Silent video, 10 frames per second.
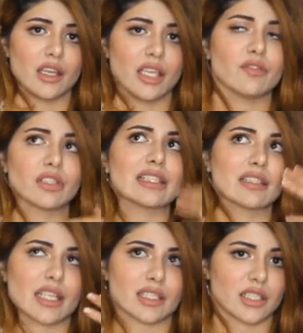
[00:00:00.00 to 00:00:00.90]
even till the
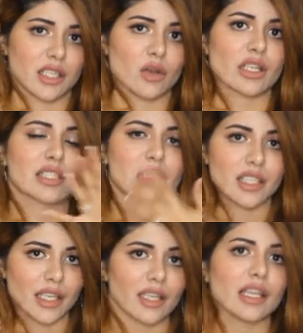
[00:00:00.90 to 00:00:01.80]
next day on a
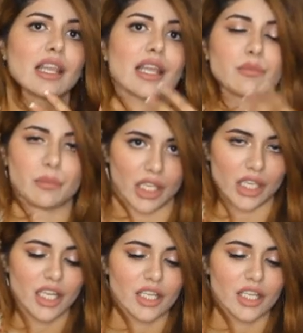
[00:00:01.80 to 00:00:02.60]
skin like me.